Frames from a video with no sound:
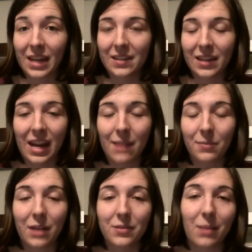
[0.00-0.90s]
It's a game
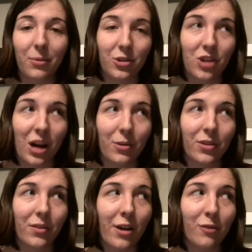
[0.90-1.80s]
that I was able to share
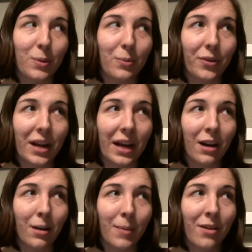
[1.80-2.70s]
with a lot of people that I
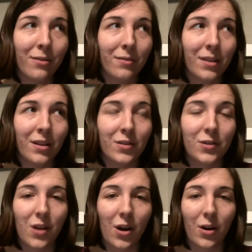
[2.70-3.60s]
care about.
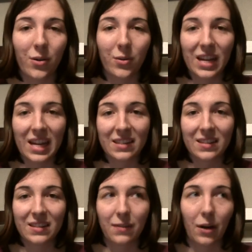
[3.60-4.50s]
So
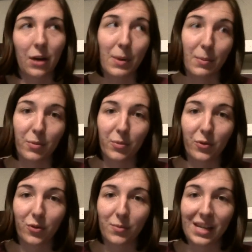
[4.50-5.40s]
it's very memorable
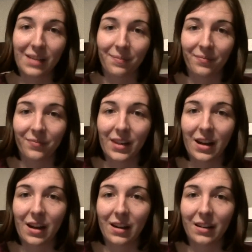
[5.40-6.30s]
for me.
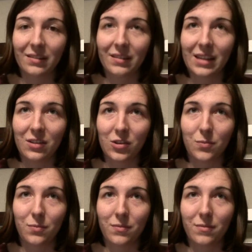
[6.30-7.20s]

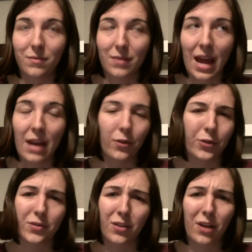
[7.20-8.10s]
And
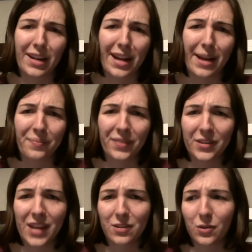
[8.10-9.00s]
also it's a great game.
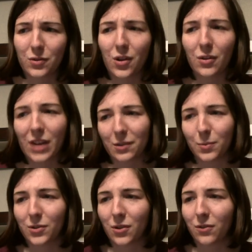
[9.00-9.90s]
There's that too. So yes,
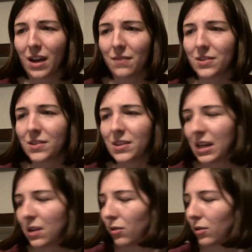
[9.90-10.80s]
Persona 5 is
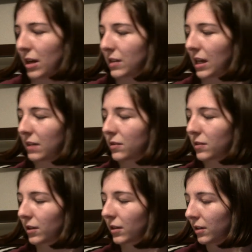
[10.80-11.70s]
the correct
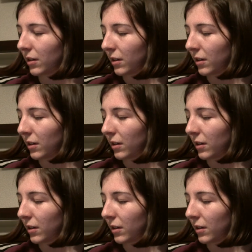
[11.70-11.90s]
answer